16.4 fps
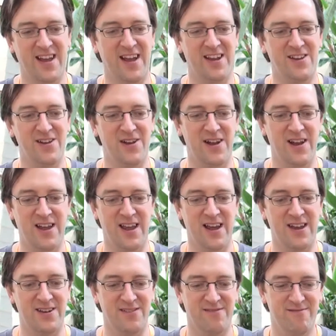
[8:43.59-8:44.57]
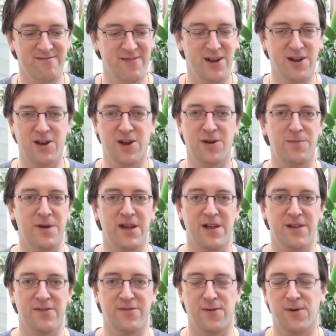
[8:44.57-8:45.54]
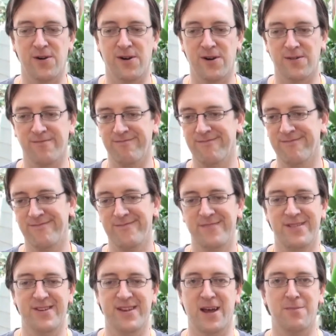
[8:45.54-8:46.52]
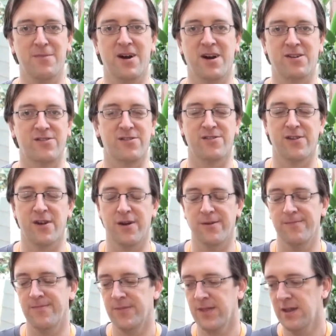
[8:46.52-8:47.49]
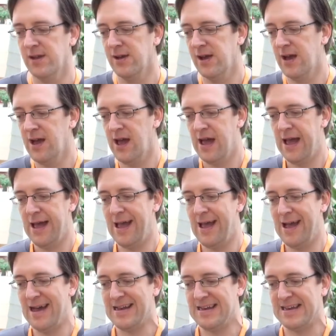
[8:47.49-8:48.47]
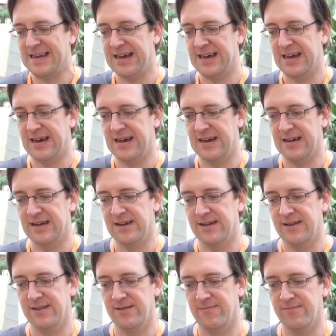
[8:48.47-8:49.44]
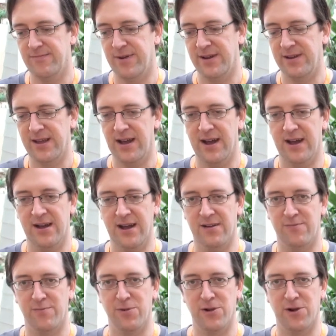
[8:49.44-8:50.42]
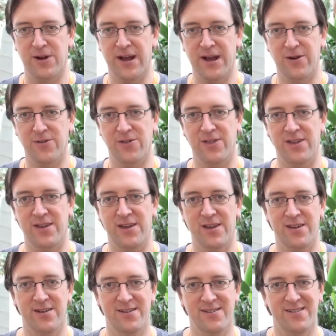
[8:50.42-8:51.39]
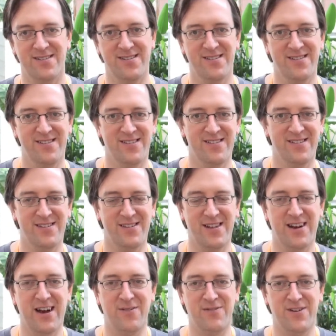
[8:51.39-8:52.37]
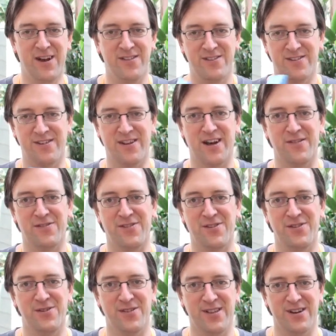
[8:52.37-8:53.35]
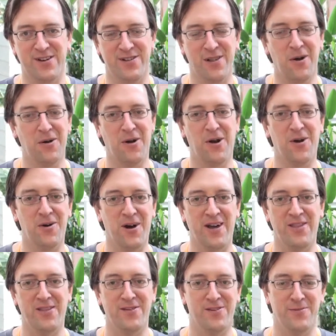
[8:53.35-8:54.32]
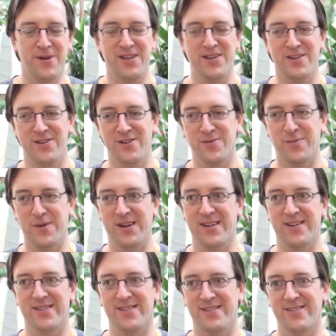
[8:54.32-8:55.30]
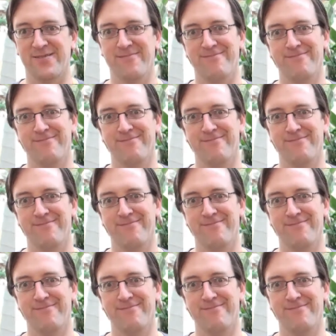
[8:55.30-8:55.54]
and you can get a good meal for $10 or so. And but yeah, I've blurred out I've done stuff to their logo on those menus because